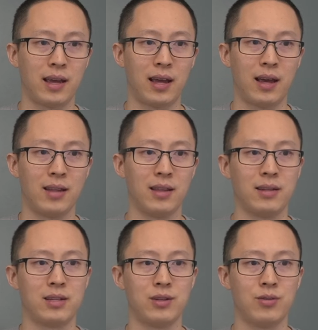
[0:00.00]
and
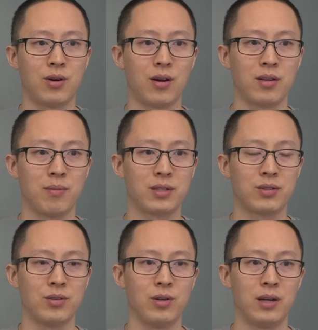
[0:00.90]
the 2 are the
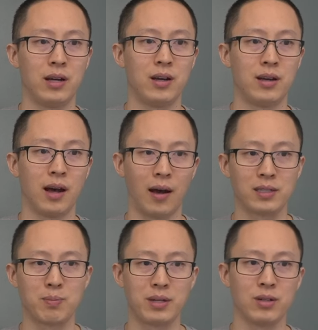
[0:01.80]
muscle uh,
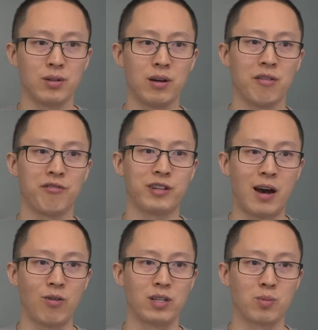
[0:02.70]
spindle
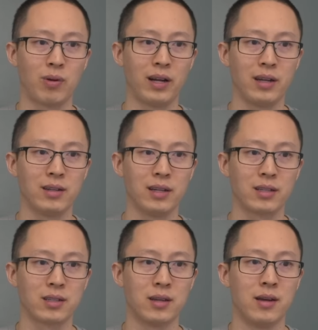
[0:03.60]
flower spray
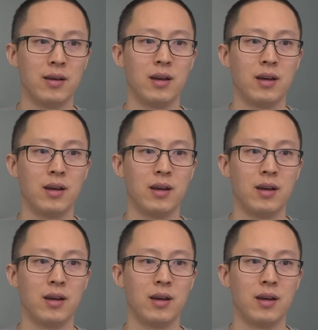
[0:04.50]
endings,